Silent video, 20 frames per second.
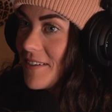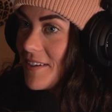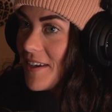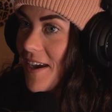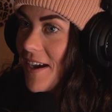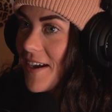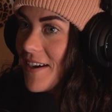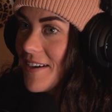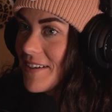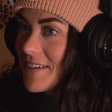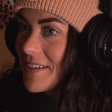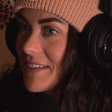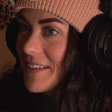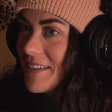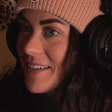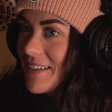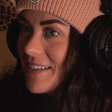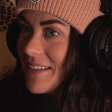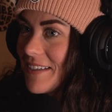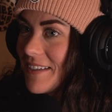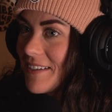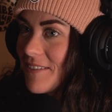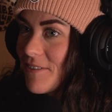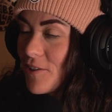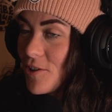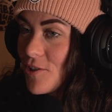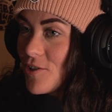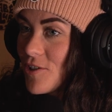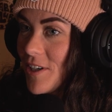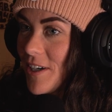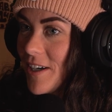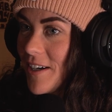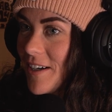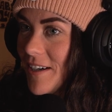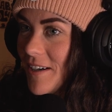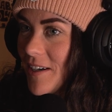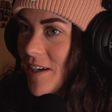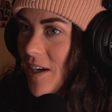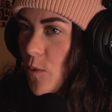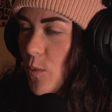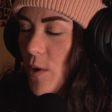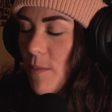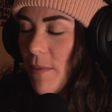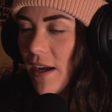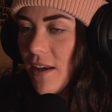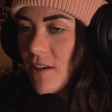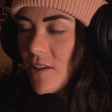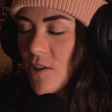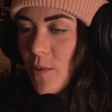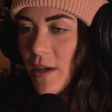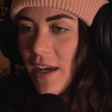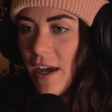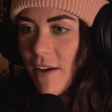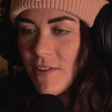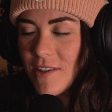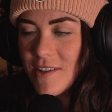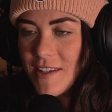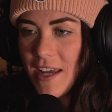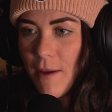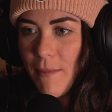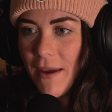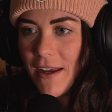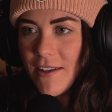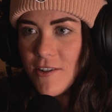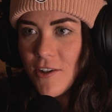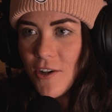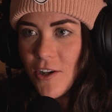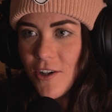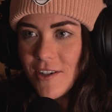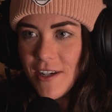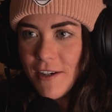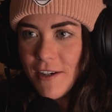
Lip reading: Yeah. For sure. Do we have the same answer or